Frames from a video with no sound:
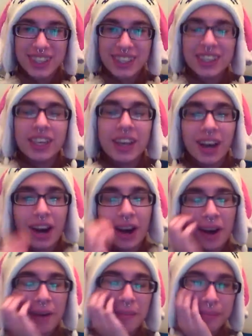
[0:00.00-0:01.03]
And
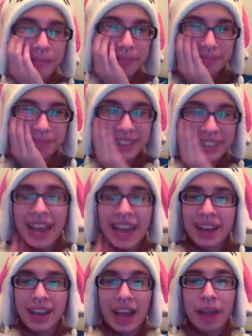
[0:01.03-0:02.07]

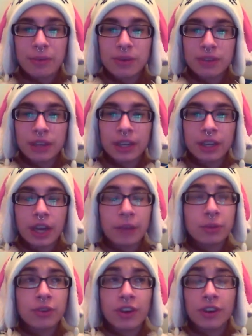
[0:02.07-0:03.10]
yeah, I
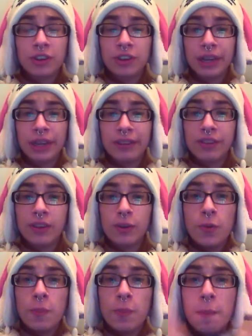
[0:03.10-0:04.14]
will talk to you guys
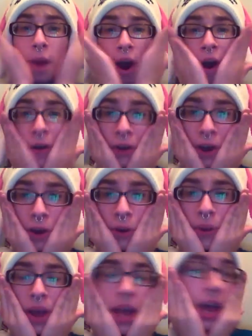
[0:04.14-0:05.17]
tomorrow.